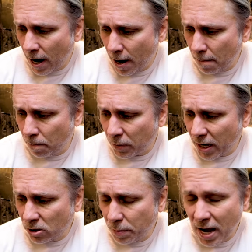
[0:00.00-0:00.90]

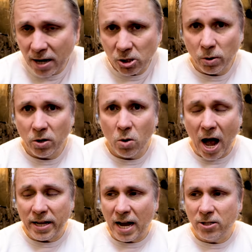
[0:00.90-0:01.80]
And to be honest with you,
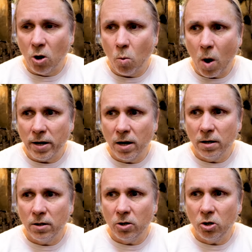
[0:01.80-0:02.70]
I don't want to